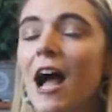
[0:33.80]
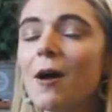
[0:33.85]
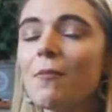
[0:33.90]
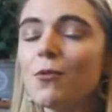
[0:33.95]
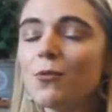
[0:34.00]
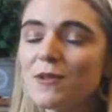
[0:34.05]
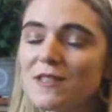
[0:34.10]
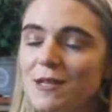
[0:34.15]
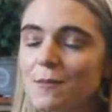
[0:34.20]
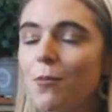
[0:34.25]

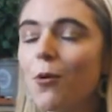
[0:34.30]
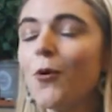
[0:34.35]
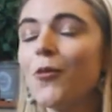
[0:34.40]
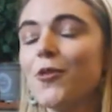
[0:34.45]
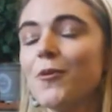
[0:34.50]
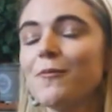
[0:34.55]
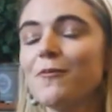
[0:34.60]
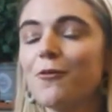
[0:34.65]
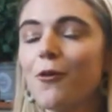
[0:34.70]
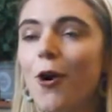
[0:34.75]
we support
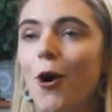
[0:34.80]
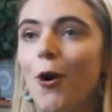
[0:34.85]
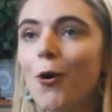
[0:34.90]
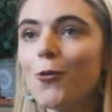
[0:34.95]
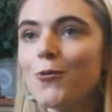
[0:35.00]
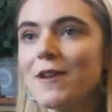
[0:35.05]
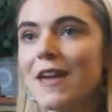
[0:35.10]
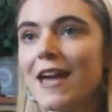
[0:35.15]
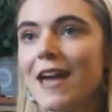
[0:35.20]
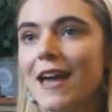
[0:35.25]
them for a
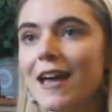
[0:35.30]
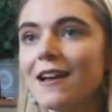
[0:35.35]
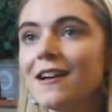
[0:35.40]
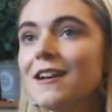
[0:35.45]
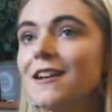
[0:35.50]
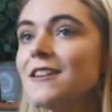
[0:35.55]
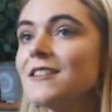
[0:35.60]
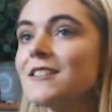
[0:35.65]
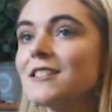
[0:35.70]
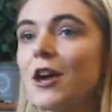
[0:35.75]
whole year.
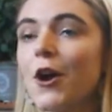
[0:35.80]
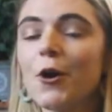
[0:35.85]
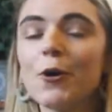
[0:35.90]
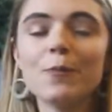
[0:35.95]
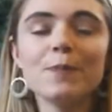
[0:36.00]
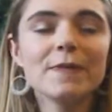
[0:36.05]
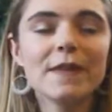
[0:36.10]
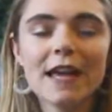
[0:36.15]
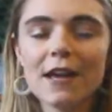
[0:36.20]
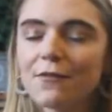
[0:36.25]

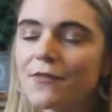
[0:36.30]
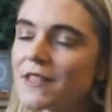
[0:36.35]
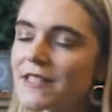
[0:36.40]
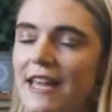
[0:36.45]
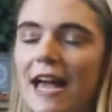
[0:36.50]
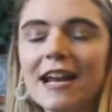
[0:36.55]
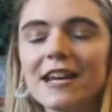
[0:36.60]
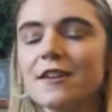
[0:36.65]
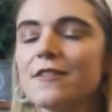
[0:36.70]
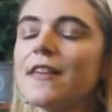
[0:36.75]
So if there's
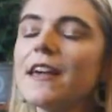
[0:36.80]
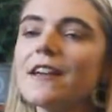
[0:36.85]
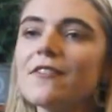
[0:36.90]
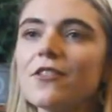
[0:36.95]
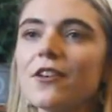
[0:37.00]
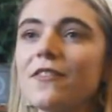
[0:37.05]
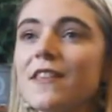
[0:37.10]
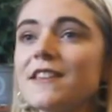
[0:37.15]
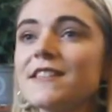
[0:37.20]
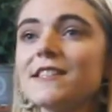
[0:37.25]
anything
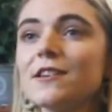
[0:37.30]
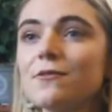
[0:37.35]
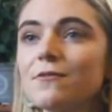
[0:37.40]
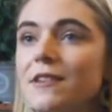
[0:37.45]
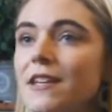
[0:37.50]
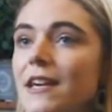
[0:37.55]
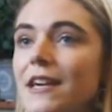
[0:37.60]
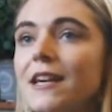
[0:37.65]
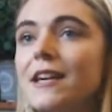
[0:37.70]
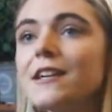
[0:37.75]
that they still
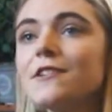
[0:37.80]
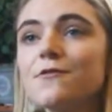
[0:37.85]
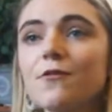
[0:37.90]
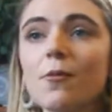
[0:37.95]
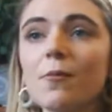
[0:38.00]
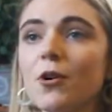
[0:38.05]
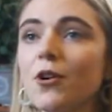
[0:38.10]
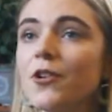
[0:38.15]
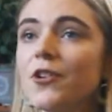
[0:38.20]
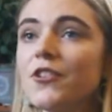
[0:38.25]
need
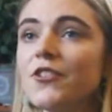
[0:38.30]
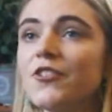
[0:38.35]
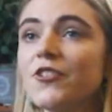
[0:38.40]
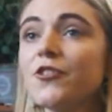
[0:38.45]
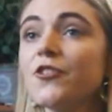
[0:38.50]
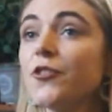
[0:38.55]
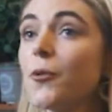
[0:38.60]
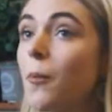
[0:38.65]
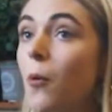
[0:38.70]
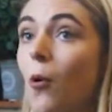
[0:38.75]
from us
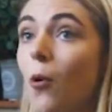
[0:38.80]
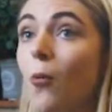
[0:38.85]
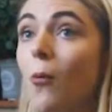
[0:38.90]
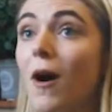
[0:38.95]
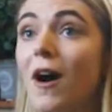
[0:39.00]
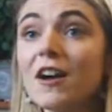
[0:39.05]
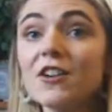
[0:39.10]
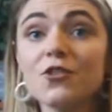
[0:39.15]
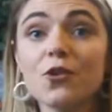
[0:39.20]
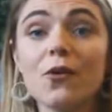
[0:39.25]

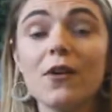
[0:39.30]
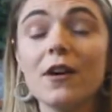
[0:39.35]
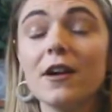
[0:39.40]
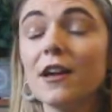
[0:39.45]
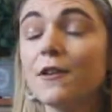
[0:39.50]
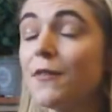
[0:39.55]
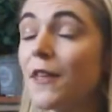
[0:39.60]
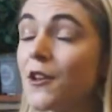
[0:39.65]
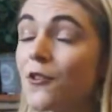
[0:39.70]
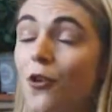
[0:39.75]
support-wise, or
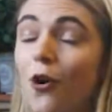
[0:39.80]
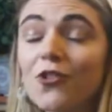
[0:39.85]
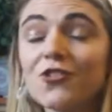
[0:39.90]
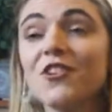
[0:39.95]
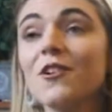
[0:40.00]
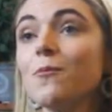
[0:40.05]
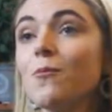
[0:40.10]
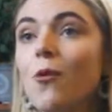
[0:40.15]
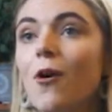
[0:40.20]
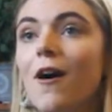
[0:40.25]
if they're not
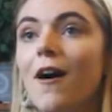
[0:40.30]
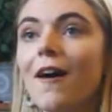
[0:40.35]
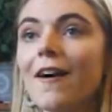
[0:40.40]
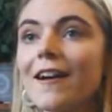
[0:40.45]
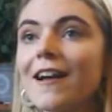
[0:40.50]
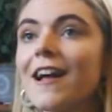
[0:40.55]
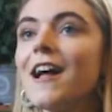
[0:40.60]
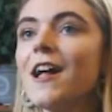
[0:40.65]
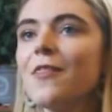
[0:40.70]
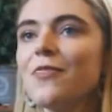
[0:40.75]
in
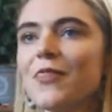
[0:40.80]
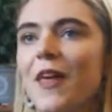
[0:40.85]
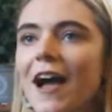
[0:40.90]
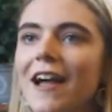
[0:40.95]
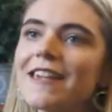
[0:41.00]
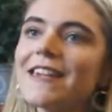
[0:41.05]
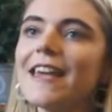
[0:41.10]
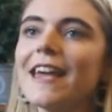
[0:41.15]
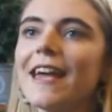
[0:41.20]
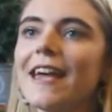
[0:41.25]
work,
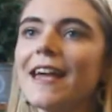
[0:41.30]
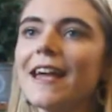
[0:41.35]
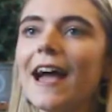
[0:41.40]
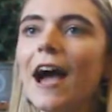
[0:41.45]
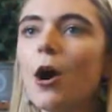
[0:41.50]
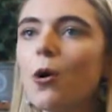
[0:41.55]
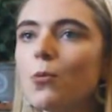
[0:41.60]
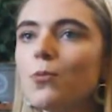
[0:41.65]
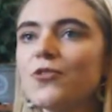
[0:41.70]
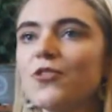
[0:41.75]
that year
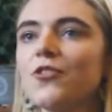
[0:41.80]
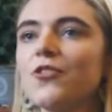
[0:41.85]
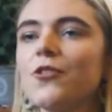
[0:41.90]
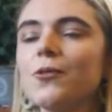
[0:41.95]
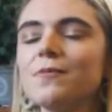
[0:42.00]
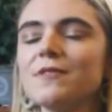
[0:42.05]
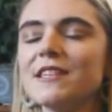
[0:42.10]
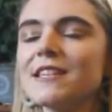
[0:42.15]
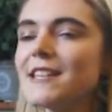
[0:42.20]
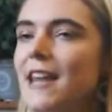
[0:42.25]
helps
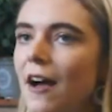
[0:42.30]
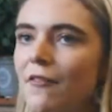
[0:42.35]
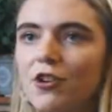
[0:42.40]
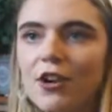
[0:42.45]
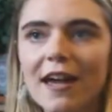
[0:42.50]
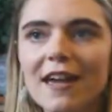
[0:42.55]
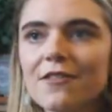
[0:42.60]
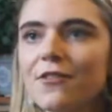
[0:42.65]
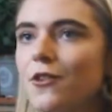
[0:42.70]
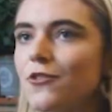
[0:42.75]
them to
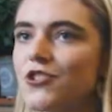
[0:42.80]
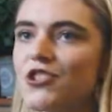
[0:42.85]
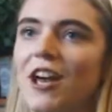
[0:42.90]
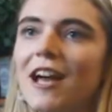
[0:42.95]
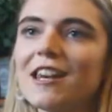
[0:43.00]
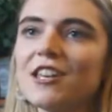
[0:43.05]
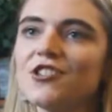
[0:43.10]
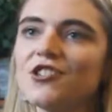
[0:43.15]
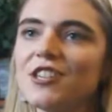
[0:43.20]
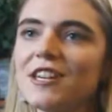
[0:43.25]
navigate those
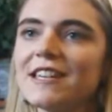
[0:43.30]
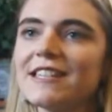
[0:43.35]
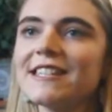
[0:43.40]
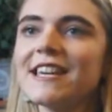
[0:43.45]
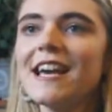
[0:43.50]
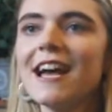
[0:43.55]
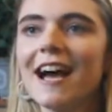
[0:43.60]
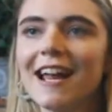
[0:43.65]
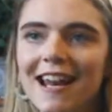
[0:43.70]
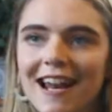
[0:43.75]
challenges
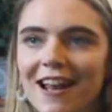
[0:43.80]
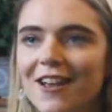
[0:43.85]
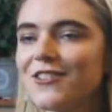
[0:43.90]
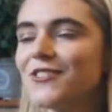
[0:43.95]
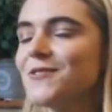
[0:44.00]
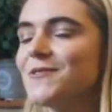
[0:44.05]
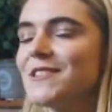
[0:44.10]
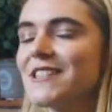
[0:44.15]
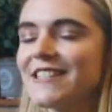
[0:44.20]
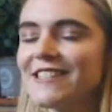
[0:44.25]
and
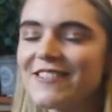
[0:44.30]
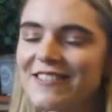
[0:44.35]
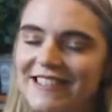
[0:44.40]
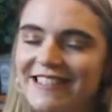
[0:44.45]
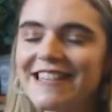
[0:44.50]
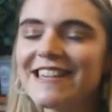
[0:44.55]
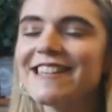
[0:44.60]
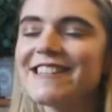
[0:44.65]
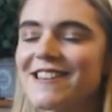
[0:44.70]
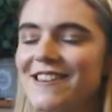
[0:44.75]
allows them to
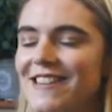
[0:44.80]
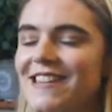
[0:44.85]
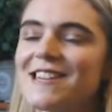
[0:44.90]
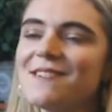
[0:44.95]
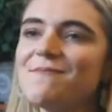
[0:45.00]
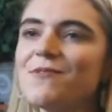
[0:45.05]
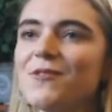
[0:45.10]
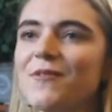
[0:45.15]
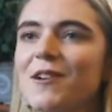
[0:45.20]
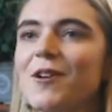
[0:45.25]
succeed and
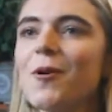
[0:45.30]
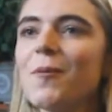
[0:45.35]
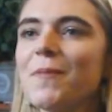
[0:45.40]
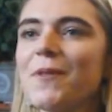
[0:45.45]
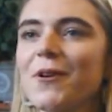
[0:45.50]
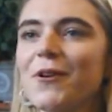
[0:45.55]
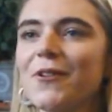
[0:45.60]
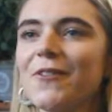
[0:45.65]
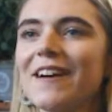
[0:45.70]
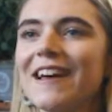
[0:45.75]
keep moving up
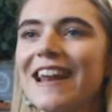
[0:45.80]
the career